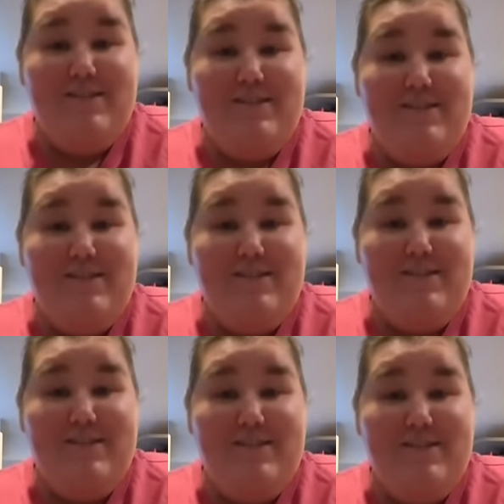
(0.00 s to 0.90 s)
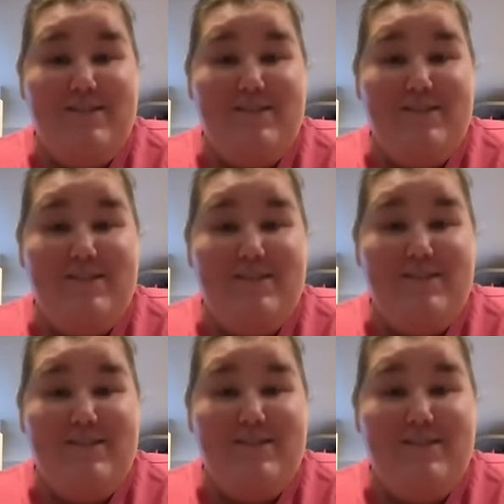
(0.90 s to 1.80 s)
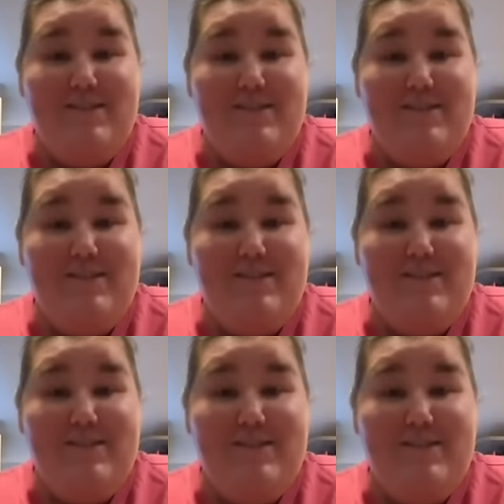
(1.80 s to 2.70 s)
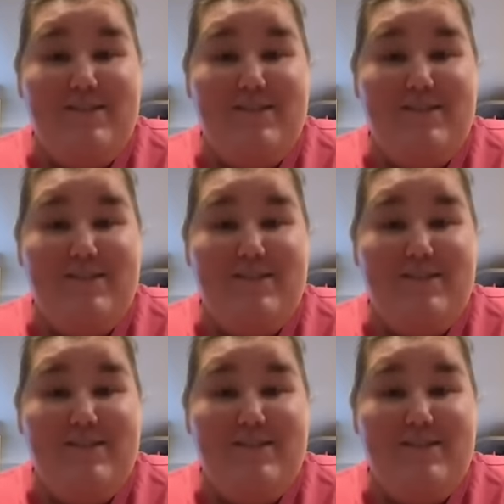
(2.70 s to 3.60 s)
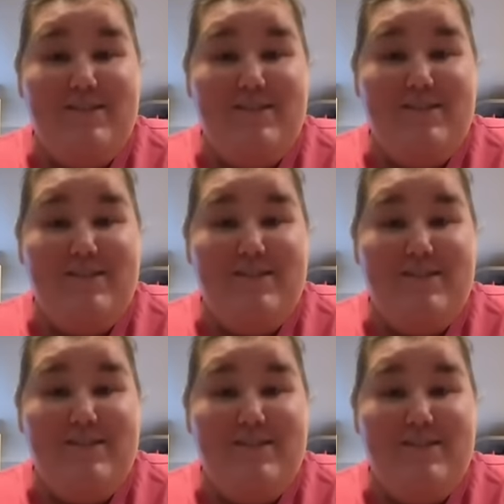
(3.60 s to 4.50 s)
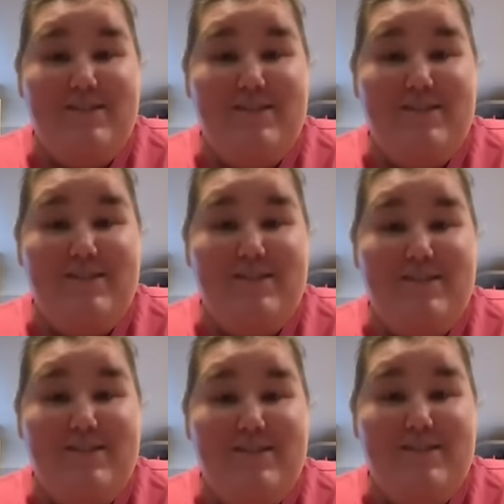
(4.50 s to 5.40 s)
The person shown says nothing.